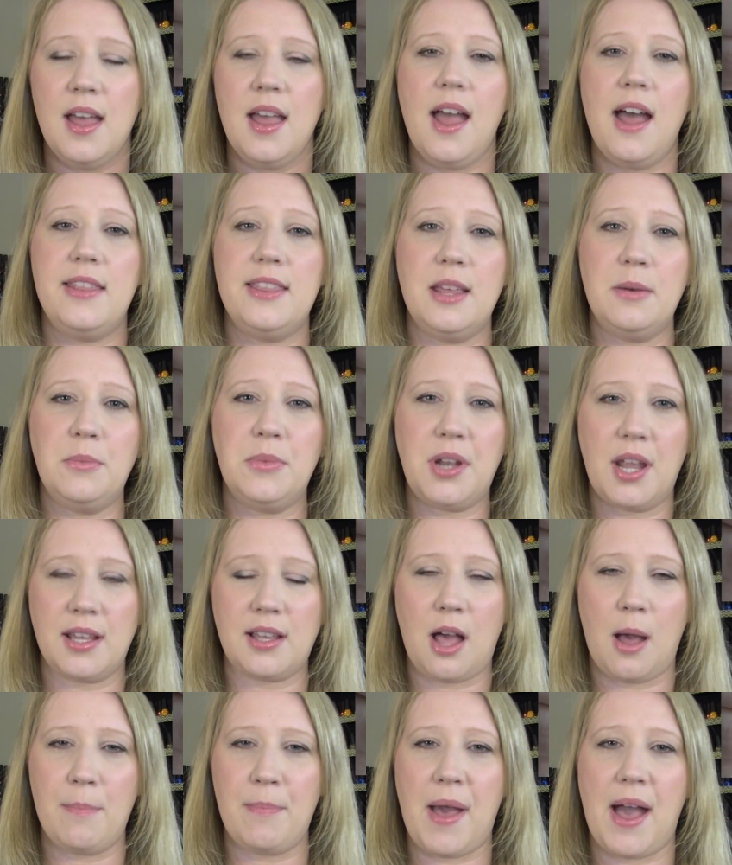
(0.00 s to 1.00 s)
And then when I
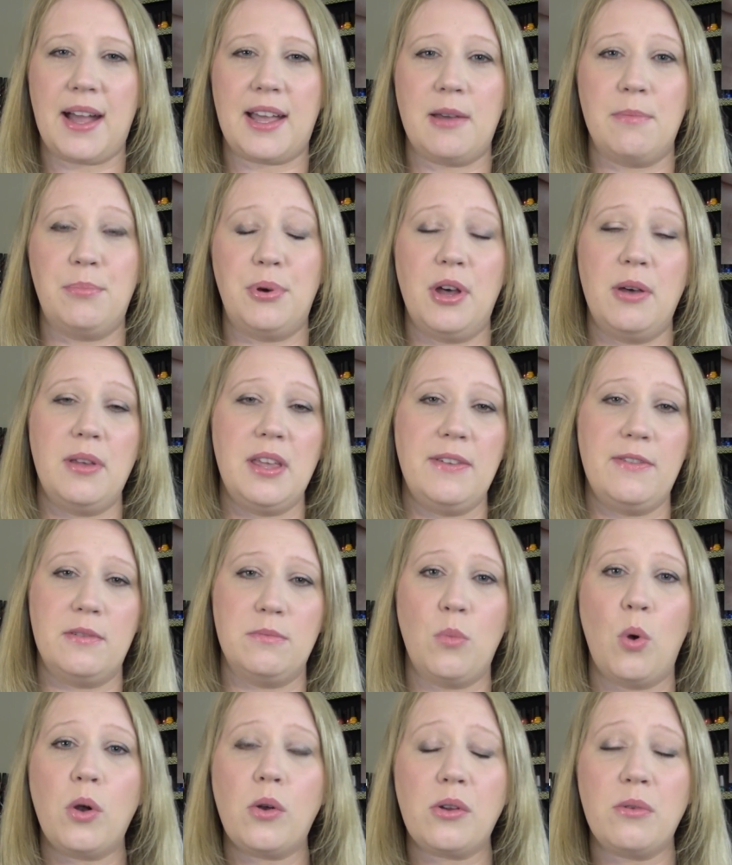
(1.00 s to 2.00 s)
come back and put even
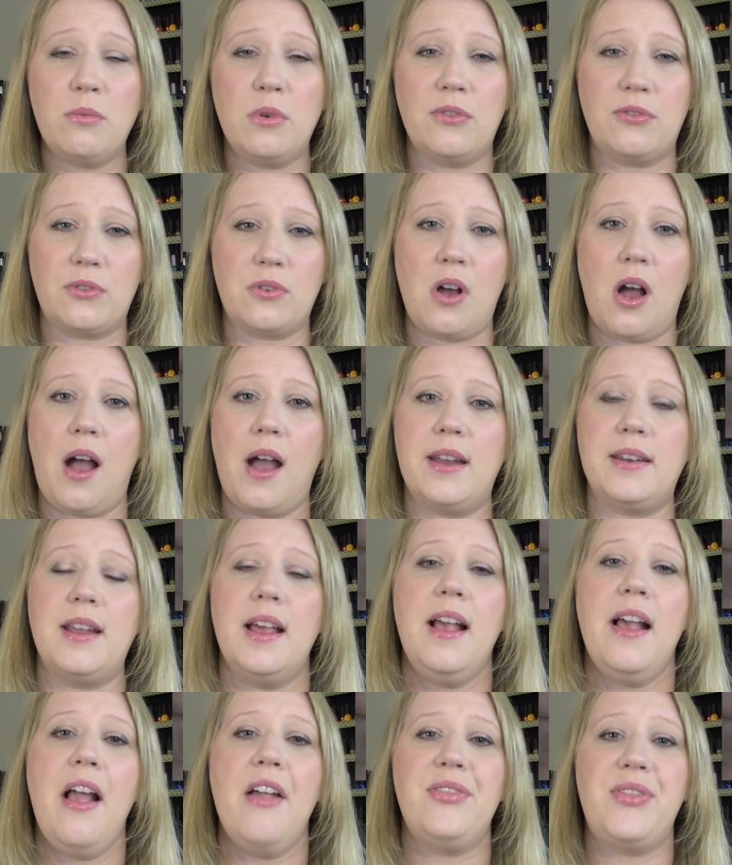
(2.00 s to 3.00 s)
more remover on,
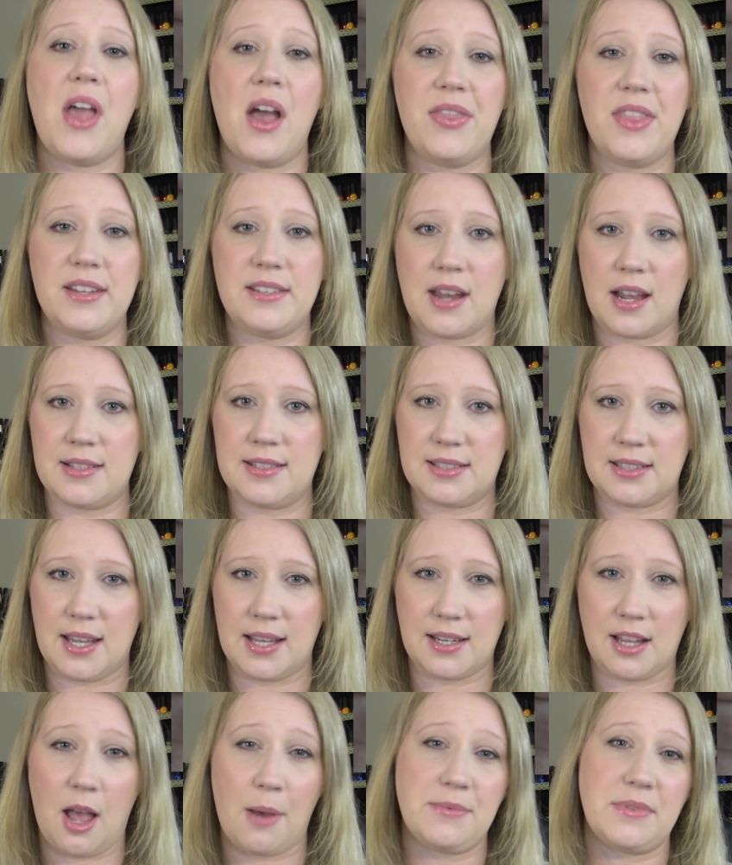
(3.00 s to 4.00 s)
then the dead
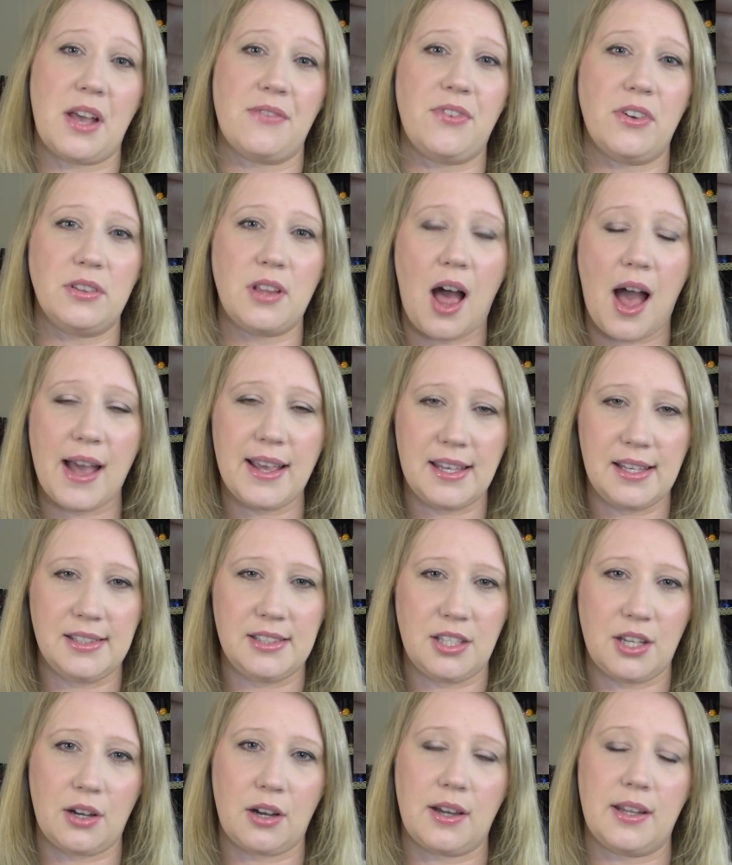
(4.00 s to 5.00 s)
skin comes off a lot
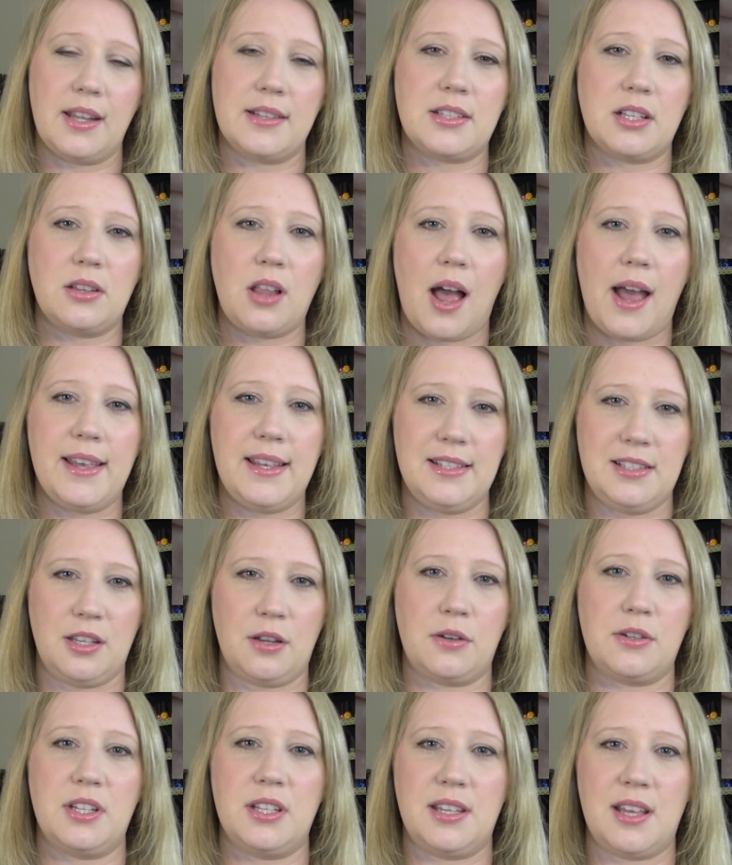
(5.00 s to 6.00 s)
easier, and it's a lot
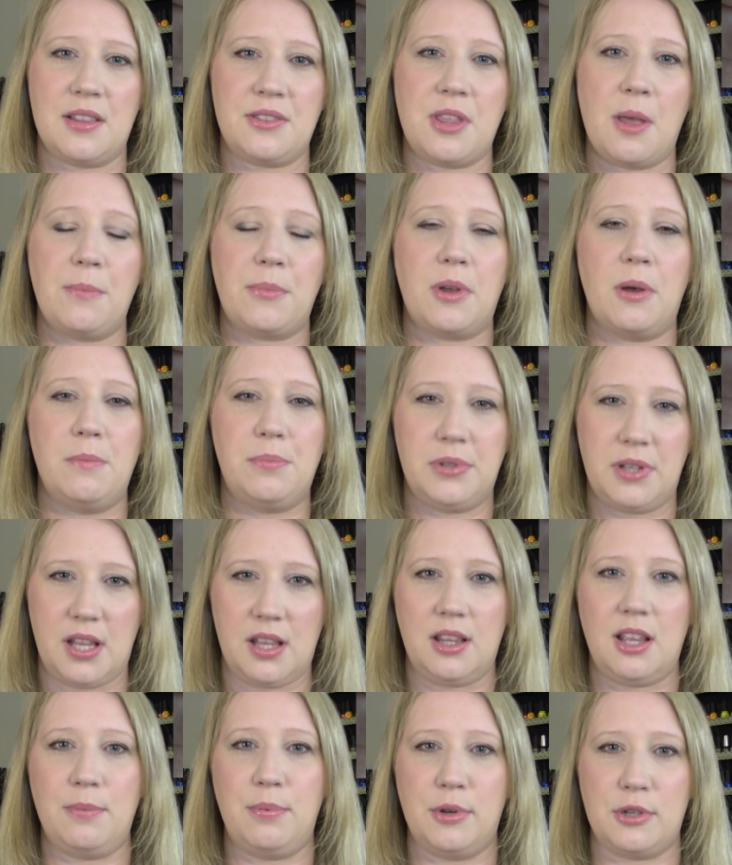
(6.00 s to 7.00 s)
easier to get them
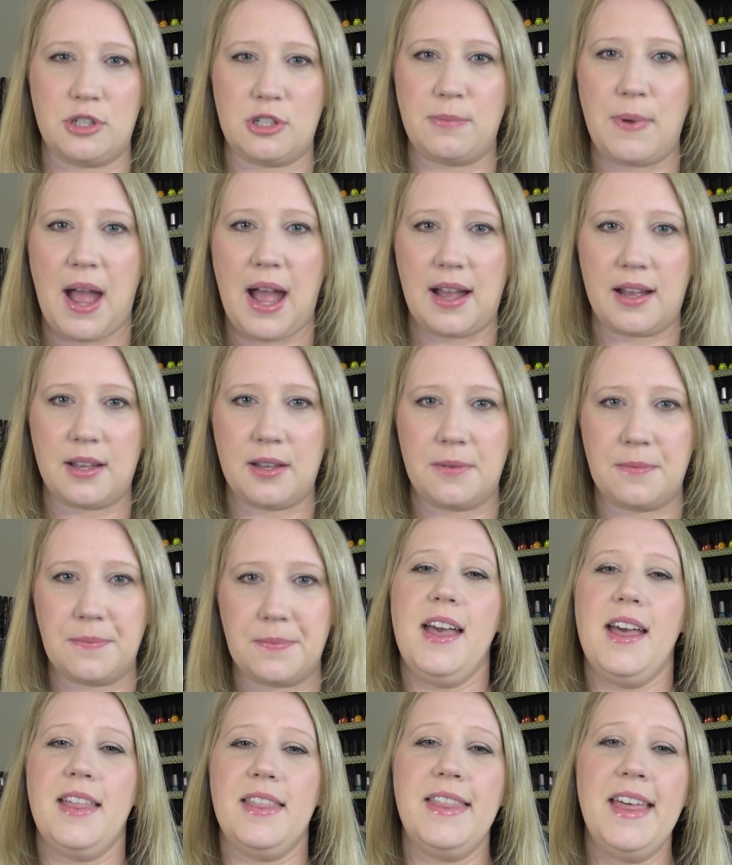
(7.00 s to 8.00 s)
completely pushed back.
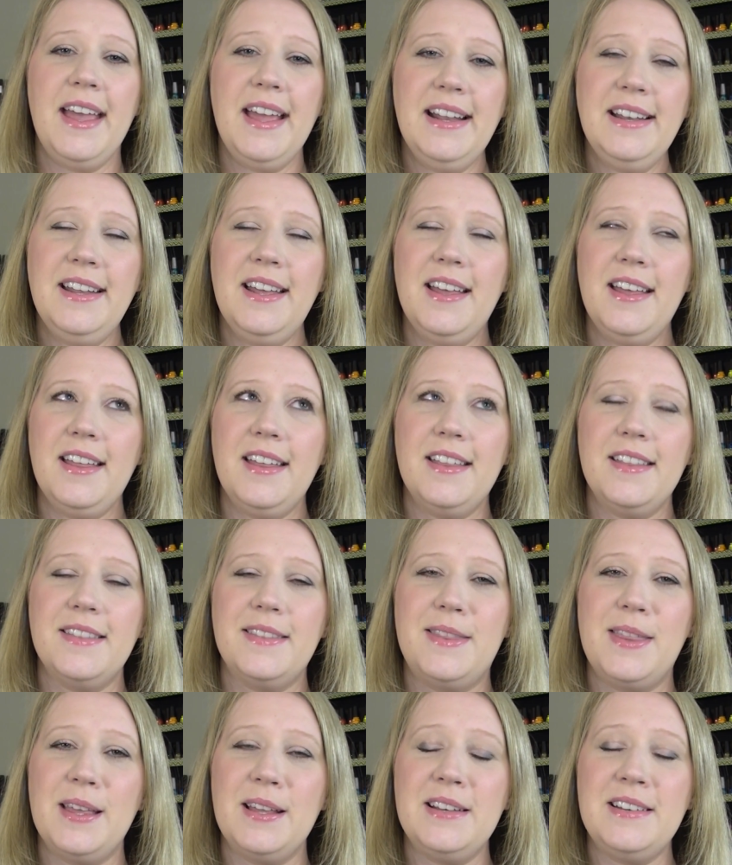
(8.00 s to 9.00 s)
Then
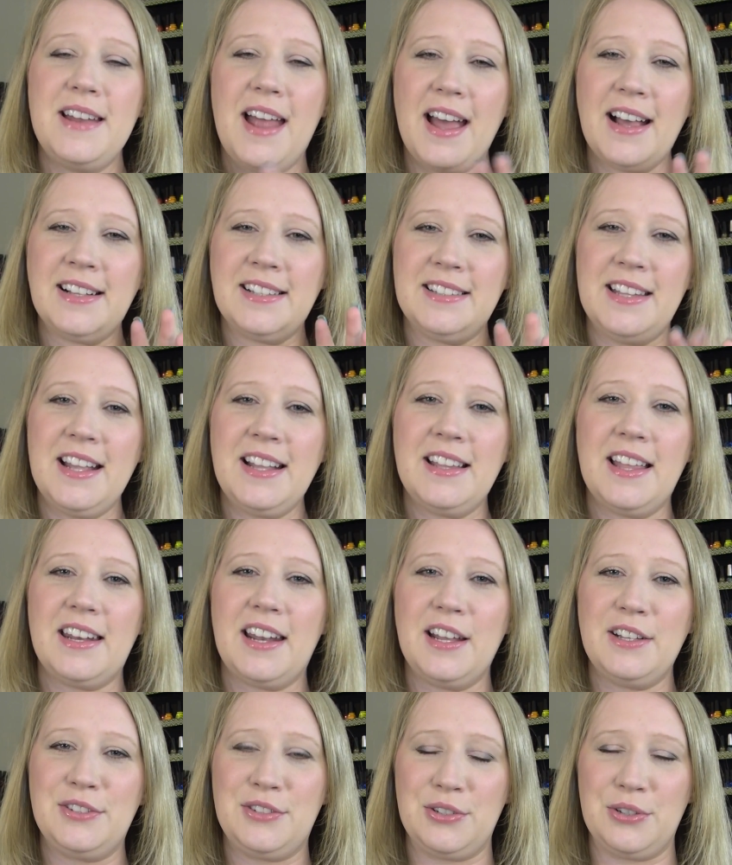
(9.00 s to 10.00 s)
the next thing that
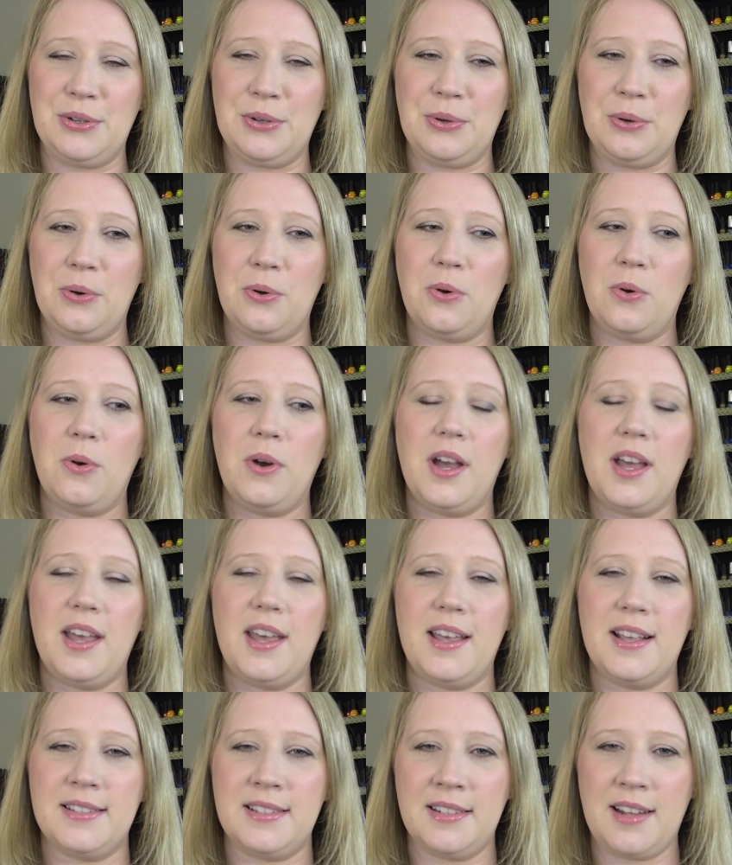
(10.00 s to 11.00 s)
I do
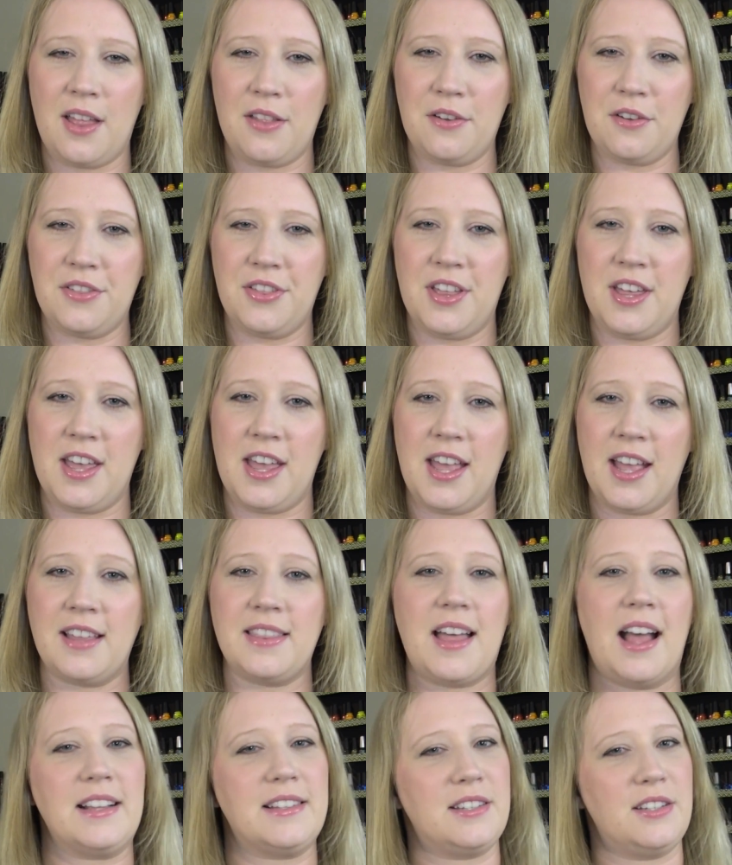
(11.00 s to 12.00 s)
is another thing
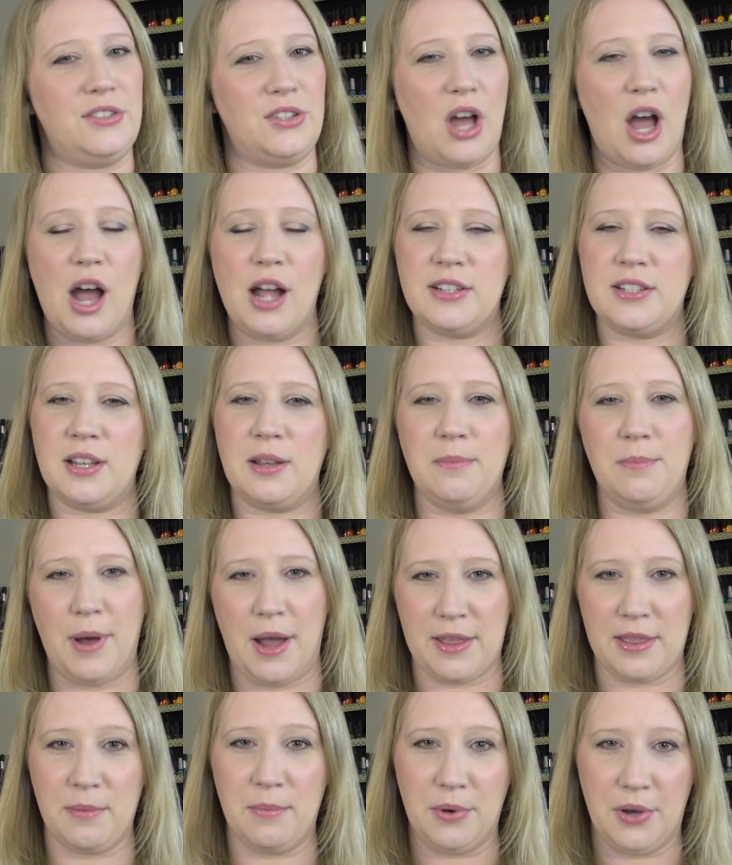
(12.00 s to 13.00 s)
that's not
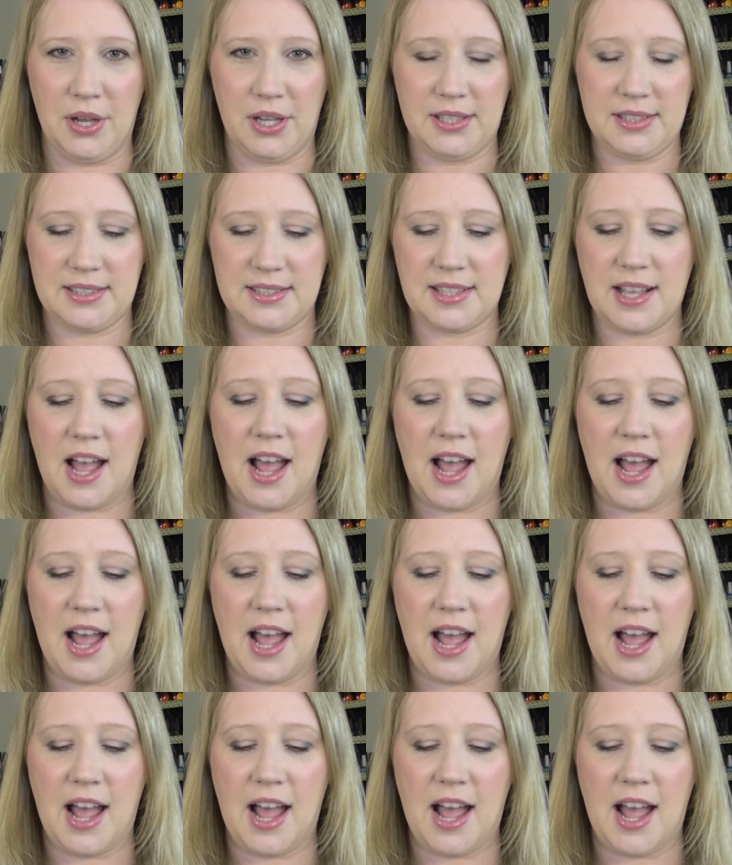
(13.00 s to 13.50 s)
by the books.